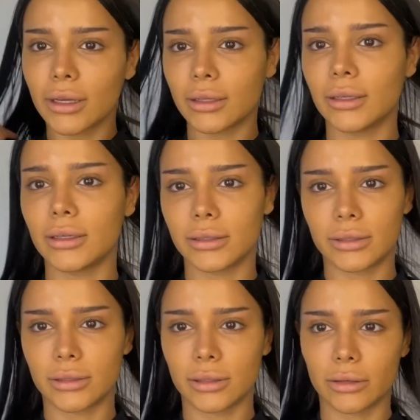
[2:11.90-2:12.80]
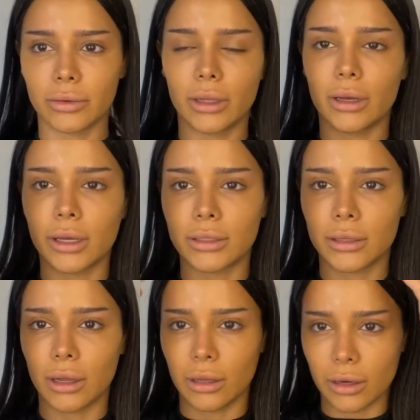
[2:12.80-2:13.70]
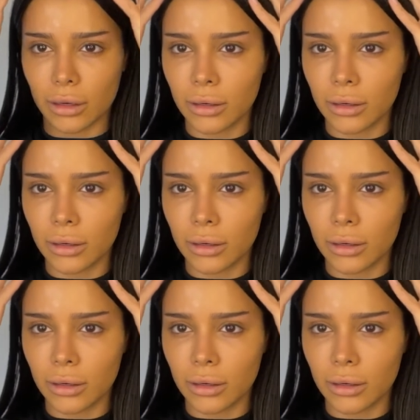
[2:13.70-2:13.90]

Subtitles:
think it's a really nice color.